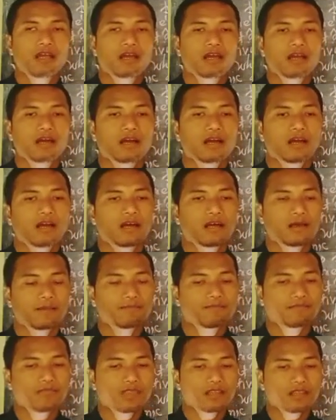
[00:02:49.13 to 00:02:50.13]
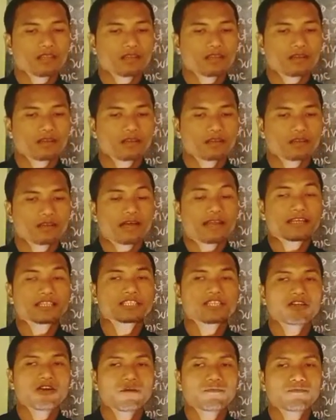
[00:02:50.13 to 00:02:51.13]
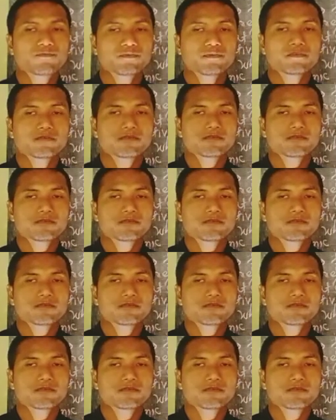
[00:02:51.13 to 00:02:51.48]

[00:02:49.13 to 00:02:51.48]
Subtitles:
collection of